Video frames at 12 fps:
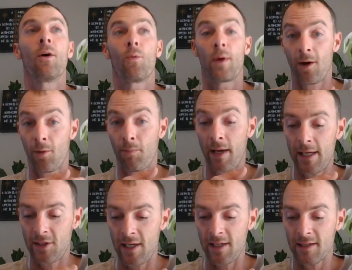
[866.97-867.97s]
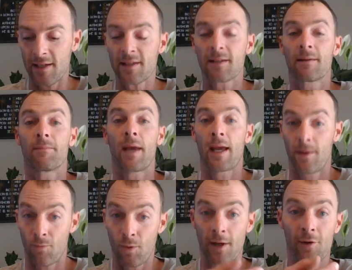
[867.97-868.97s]
We obey Jesus,
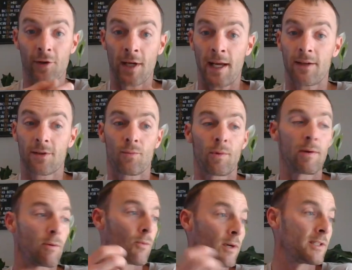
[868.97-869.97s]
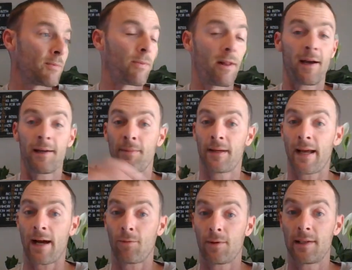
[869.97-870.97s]
and we are changed. We were once blind, but
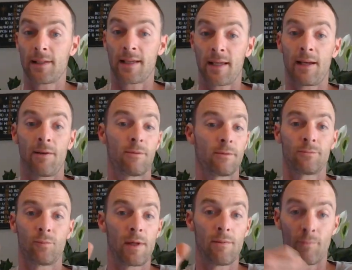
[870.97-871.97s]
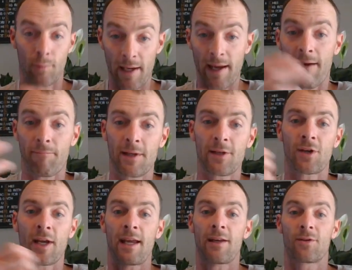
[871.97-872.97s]
now we see. We, we have been
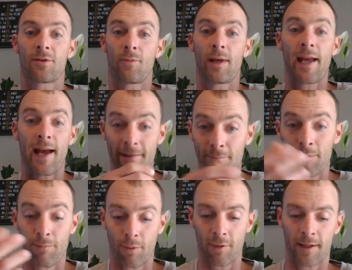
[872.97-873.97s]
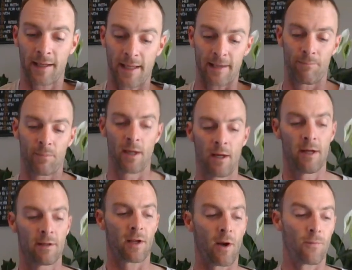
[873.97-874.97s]
changed. We have been born again.
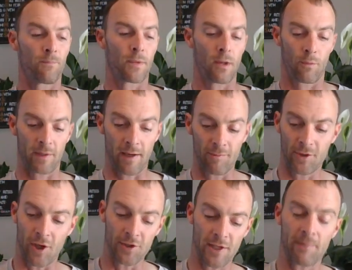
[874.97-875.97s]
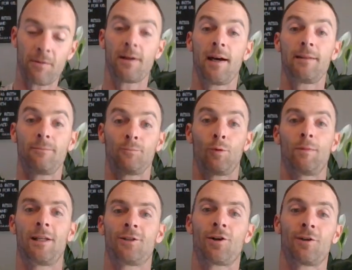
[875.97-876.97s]
So we're done with John chapter 9. We'll
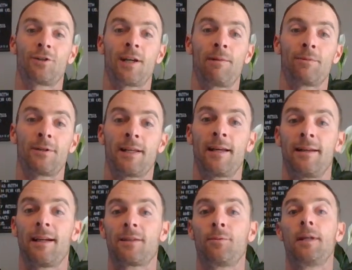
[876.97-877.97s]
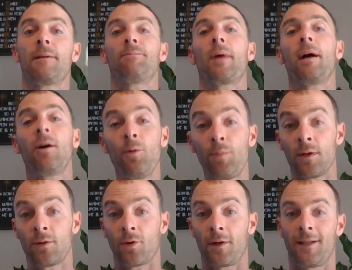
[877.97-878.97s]
be in John chapter 10 next week. I hope you
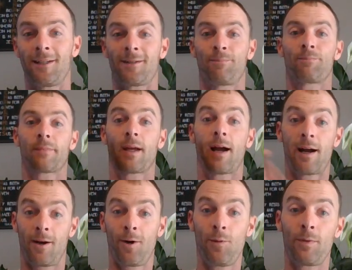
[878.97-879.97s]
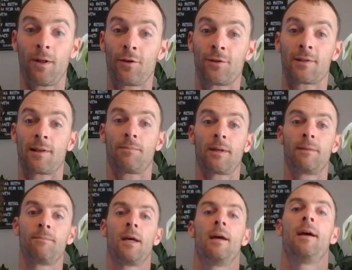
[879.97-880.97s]
enjoyed this. I hope you learned something.